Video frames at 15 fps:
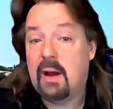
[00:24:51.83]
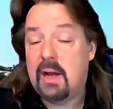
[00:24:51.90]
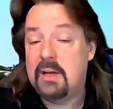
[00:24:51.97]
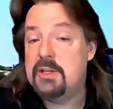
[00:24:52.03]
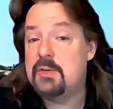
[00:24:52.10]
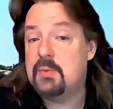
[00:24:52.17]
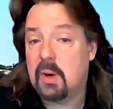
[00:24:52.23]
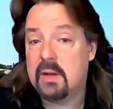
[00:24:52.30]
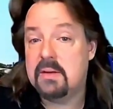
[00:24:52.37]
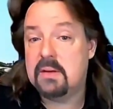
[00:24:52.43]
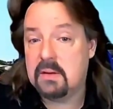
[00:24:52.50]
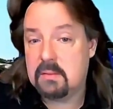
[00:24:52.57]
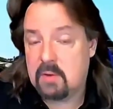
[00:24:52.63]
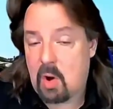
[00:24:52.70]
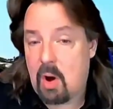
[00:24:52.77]
I just wanted to
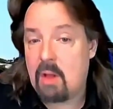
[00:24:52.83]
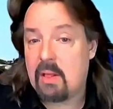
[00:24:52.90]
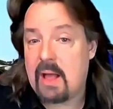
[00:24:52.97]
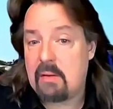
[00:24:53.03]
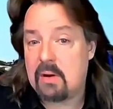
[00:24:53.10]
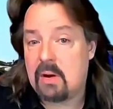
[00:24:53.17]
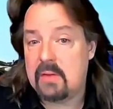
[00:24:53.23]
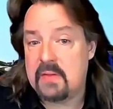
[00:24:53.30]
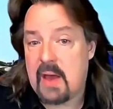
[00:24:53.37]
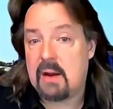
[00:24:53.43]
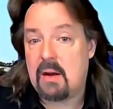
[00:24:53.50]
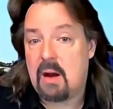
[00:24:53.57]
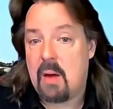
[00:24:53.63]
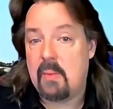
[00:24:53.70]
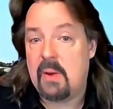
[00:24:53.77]
call out on that
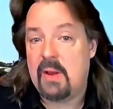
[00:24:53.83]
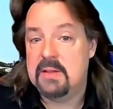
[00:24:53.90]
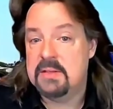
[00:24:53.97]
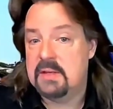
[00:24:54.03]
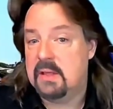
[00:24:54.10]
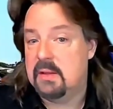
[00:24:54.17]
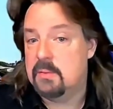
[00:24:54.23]
comment and say that